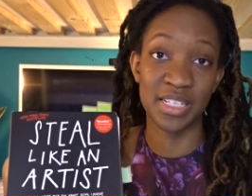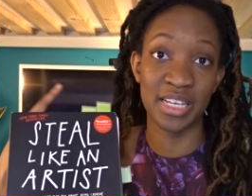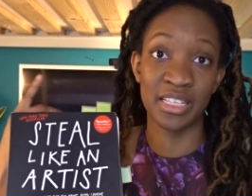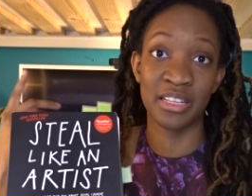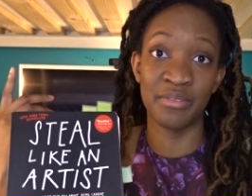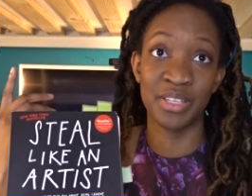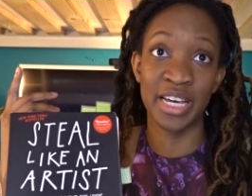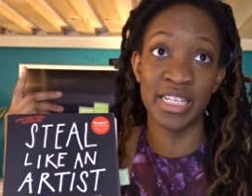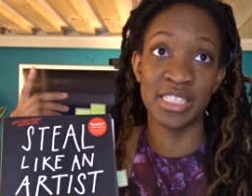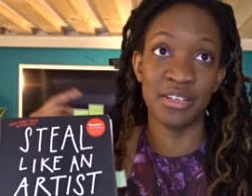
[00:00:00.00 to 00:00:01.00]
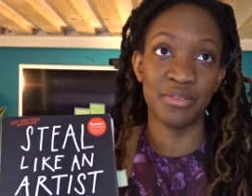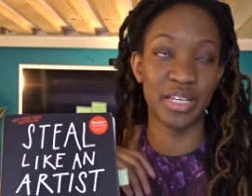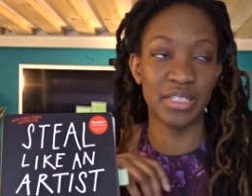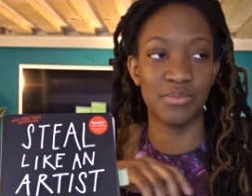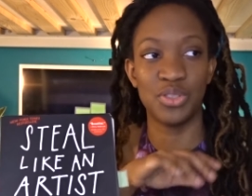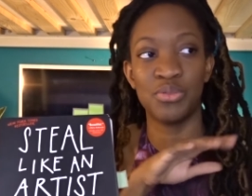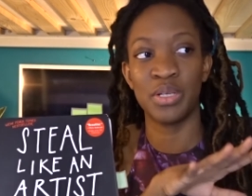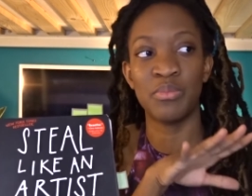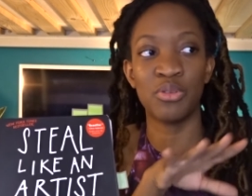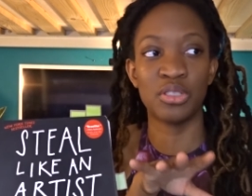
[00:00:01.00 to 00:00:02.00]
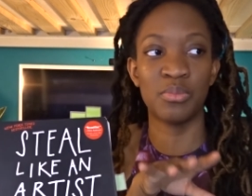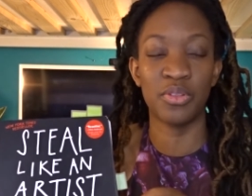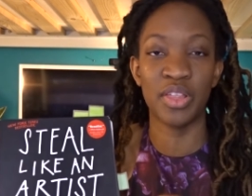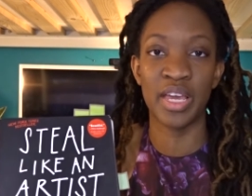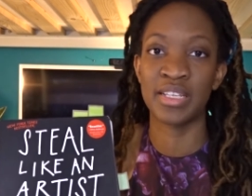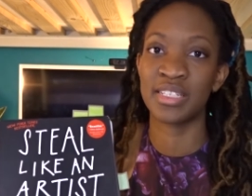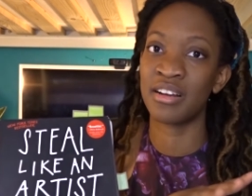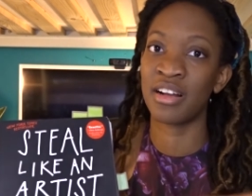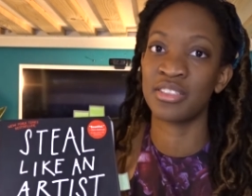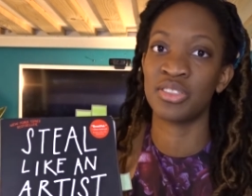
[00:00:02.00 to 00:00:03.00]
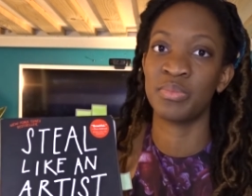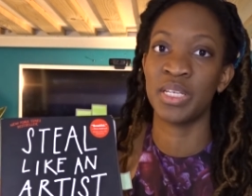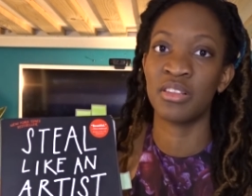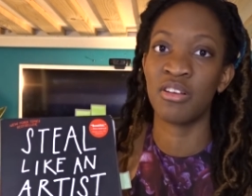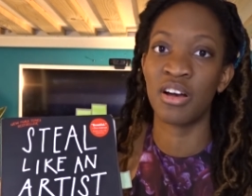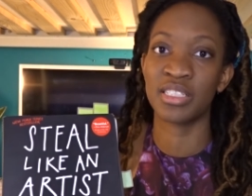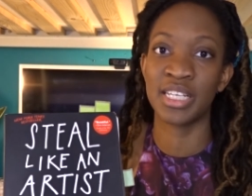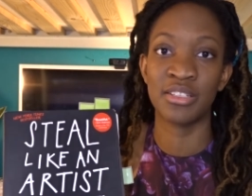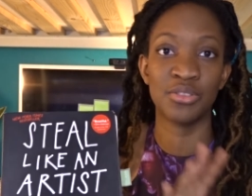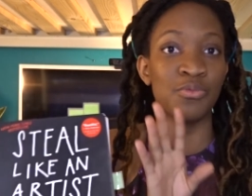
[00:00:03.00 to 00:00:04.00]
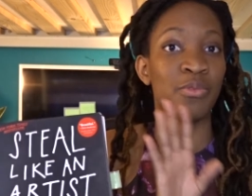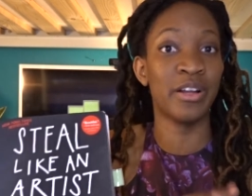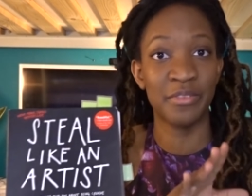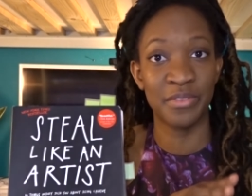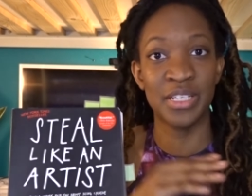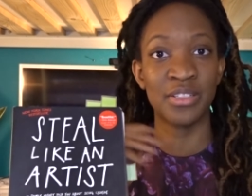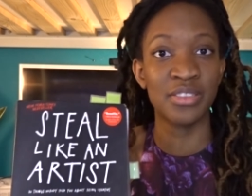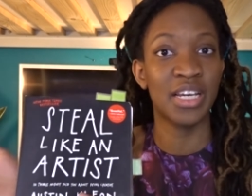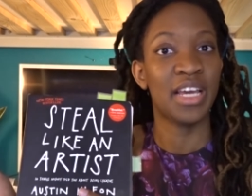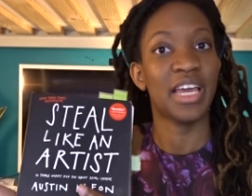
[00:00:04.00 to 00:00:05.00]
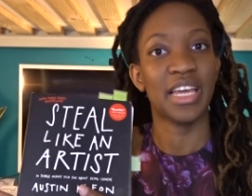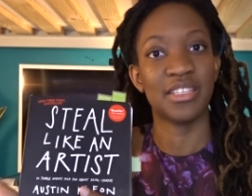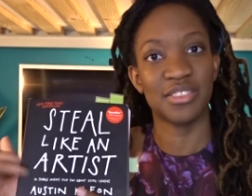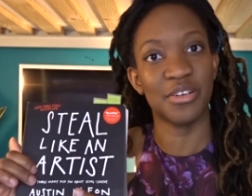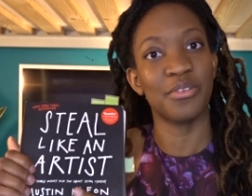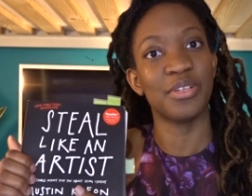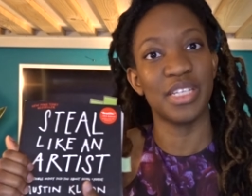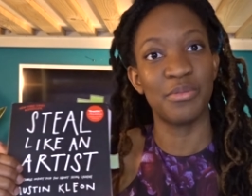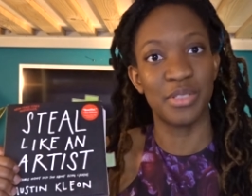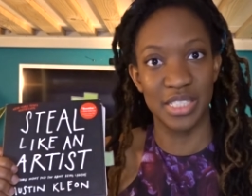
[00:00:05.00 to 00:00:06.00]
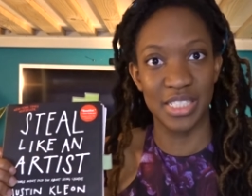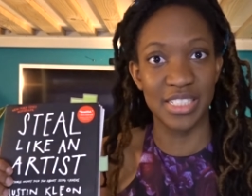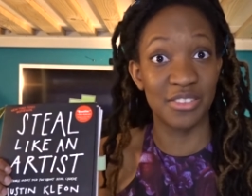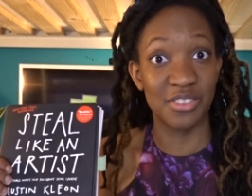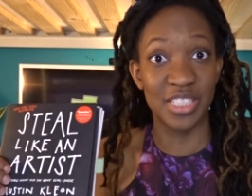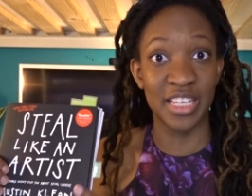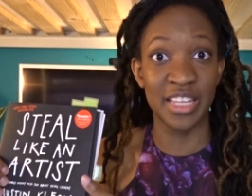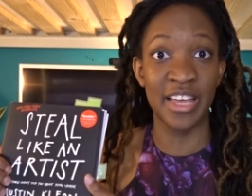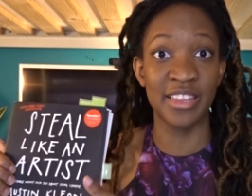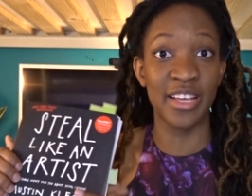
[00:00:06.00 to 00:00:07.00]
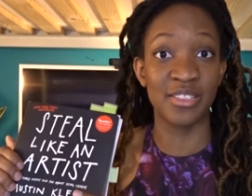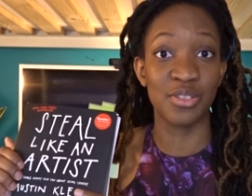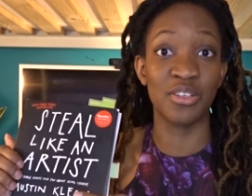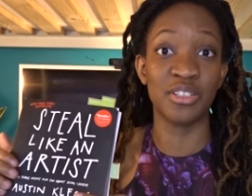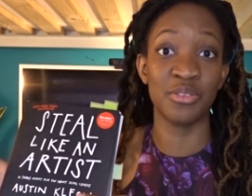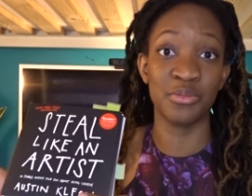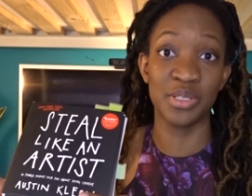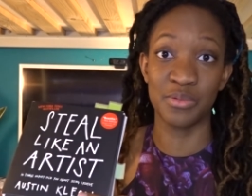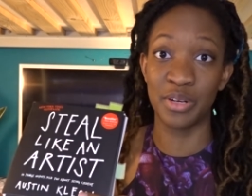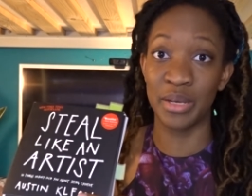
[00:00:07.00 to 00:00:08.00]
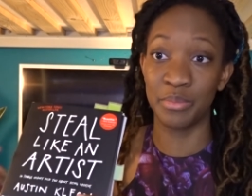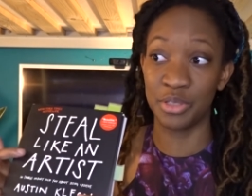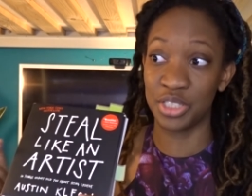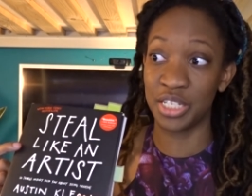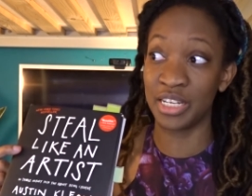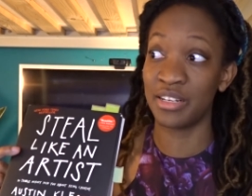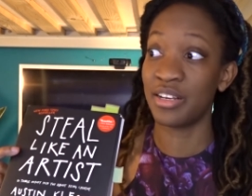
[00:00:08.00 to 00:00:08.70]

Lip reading: I love the idea of like doing multiple things and not just being locked down to one field. And so he really does understand that. And that's another reason why I appreciate